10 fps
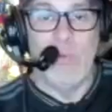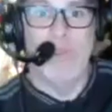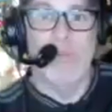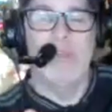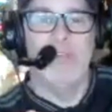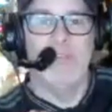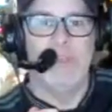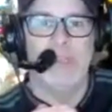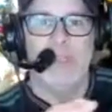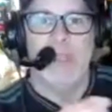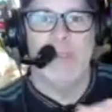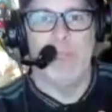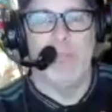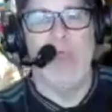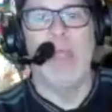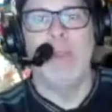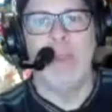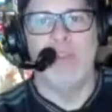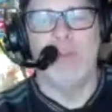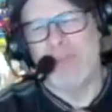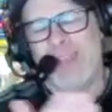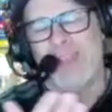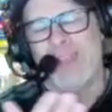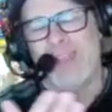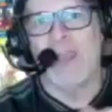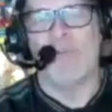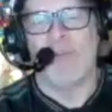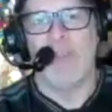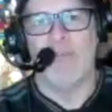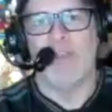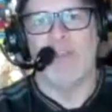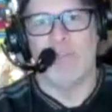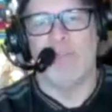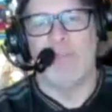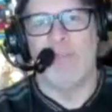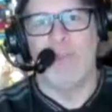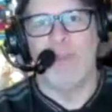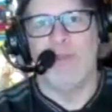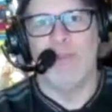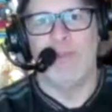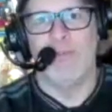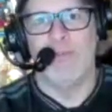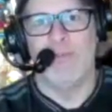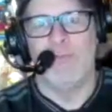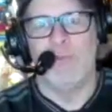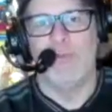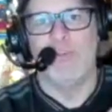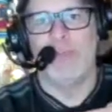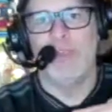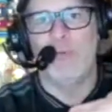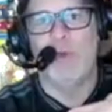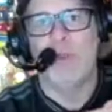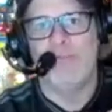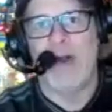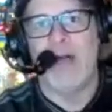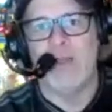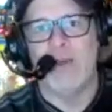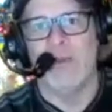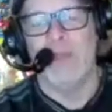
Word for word: did is we did a primary group, kind of like golf, right? You've got your you know you're you're foursome that you want to follow